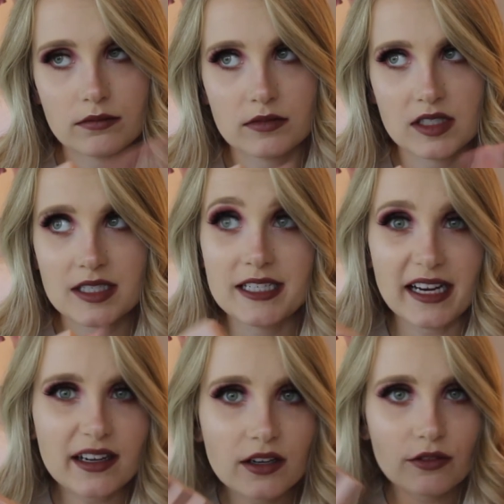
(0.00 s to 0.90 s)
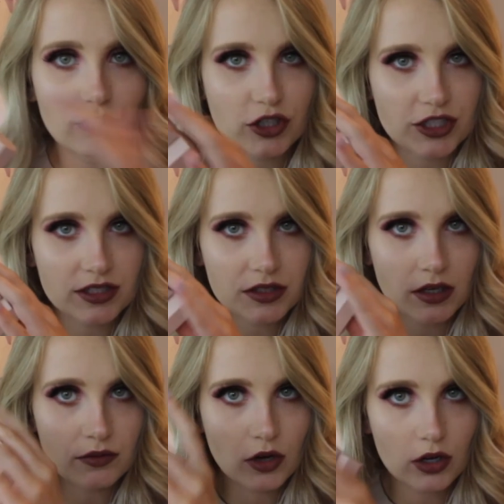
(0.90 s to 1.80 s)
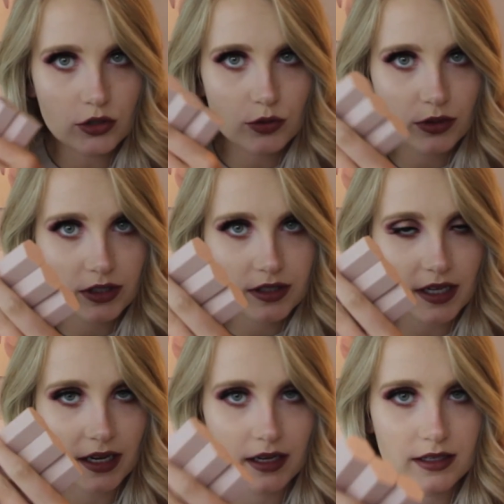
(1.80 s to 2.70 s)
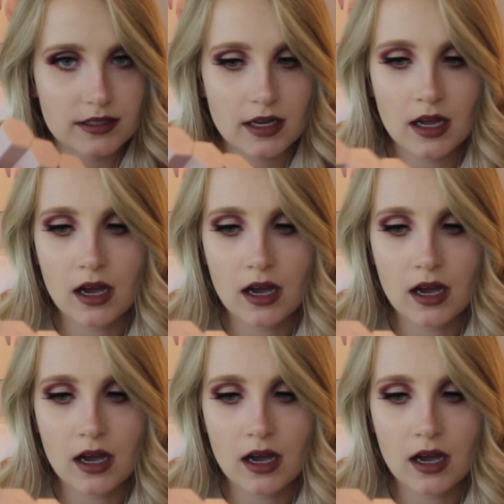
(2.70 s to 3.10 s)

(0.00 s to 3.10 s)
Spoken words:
stick versions of contours and